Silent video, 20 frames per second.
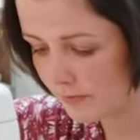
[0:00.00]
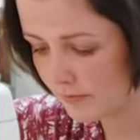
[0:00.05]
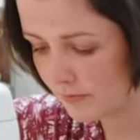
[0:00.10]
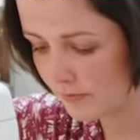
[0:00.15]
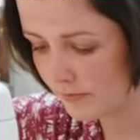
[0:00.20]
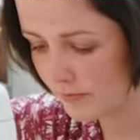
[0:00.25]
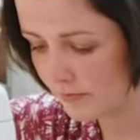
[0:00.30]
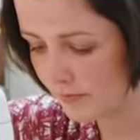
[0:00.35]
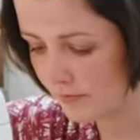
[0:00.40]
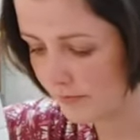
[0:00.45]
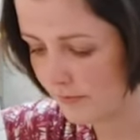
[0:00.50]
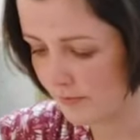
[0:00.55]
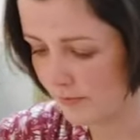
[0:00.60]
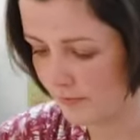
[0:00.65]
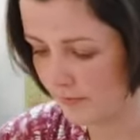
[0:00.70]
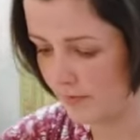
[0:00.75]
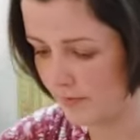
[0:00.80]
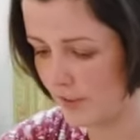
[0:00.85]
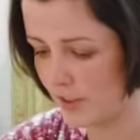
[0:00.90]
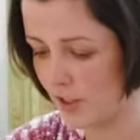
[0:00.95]
So
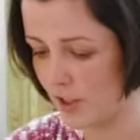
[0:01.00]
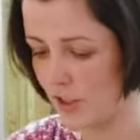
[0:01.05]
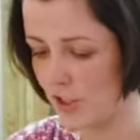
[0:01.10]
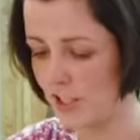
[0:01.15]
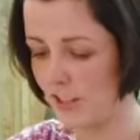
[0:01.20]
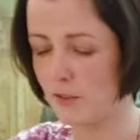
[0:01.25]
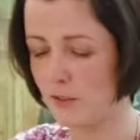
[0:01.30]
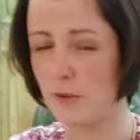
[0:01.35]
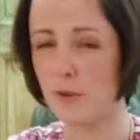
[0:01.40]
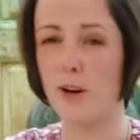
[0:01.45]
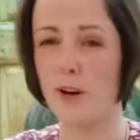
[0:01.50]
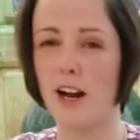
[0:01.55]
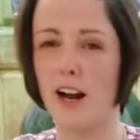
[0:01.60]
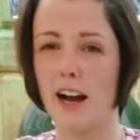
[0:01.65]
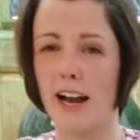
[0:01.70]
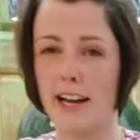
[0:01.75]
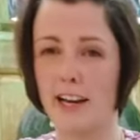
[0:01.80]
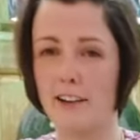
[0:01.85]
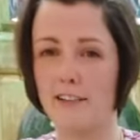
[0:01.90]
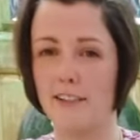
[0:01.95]
you just have to be quite
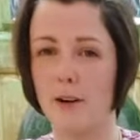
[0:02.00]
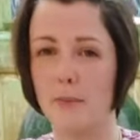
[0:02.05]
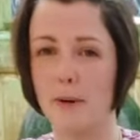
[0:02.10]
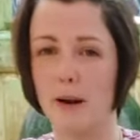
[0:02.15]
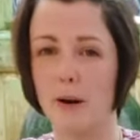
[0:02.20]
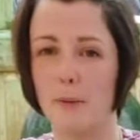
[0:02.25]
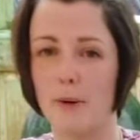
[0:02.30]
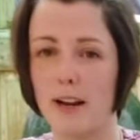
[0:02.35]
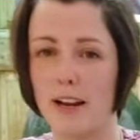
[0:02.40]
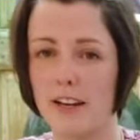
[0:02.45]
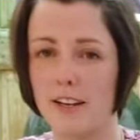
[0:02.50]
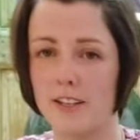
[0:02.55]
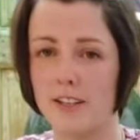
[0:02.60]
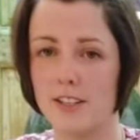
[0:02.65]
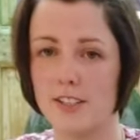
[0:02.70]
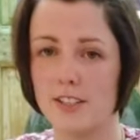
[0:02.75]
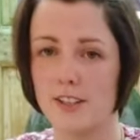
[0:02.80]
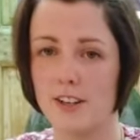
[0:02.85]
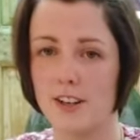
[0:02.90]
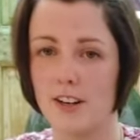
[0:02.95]
accurate about where you
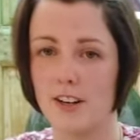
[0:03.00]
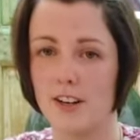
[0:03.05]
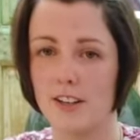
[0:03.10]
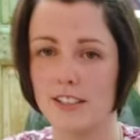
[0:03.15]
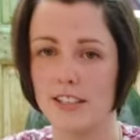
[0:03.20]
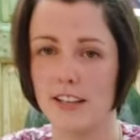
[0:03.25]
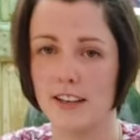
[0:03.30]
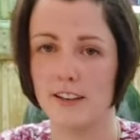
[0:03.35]
start